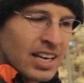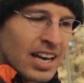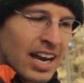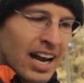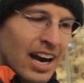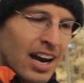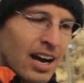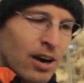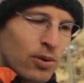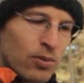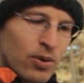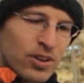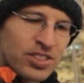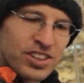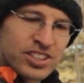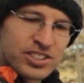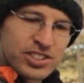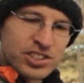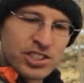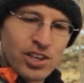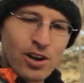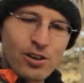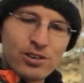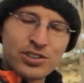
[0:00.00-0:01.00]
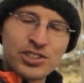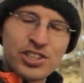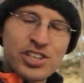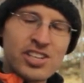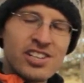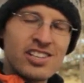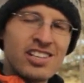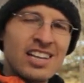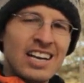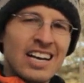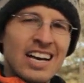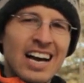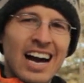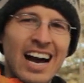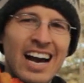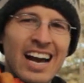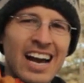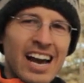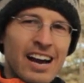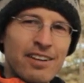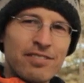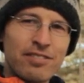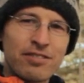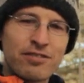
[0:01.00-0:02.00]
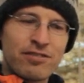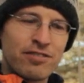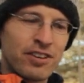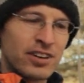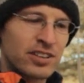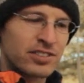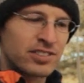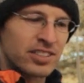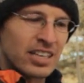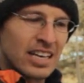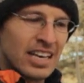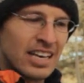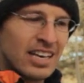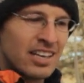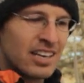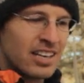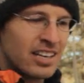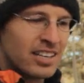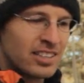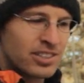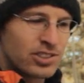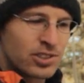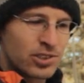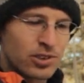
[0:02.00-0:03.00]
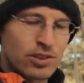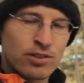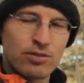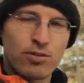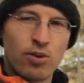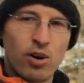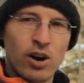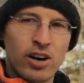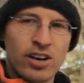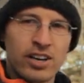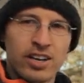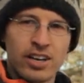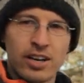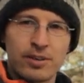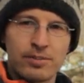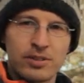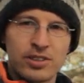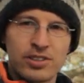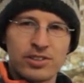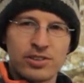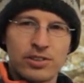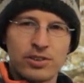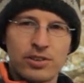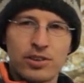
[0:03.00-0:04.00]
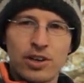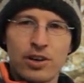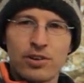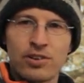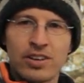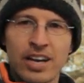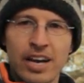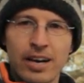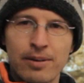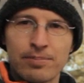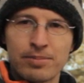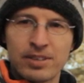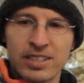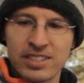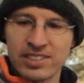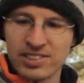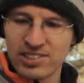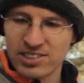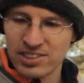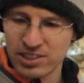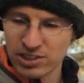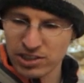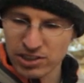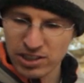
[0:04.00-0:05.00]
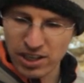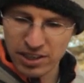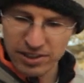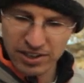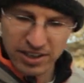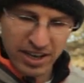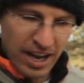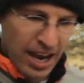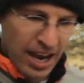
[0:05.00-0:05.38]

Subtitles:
With the snow seal, I haven't felt any sort of water coming through, no dampness, there's nothing